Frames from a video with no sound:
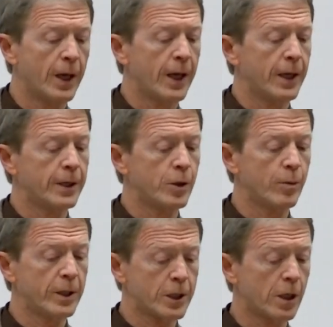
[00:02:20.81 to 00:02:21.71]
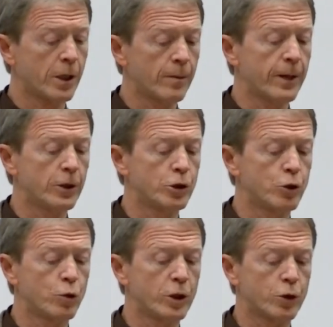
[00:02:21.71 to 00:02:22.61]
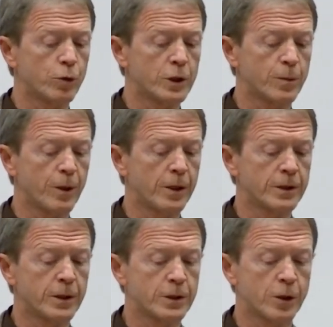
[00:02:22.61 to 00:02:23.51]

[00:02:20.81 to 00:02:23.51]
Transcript: and he'll be talking about Jewish responses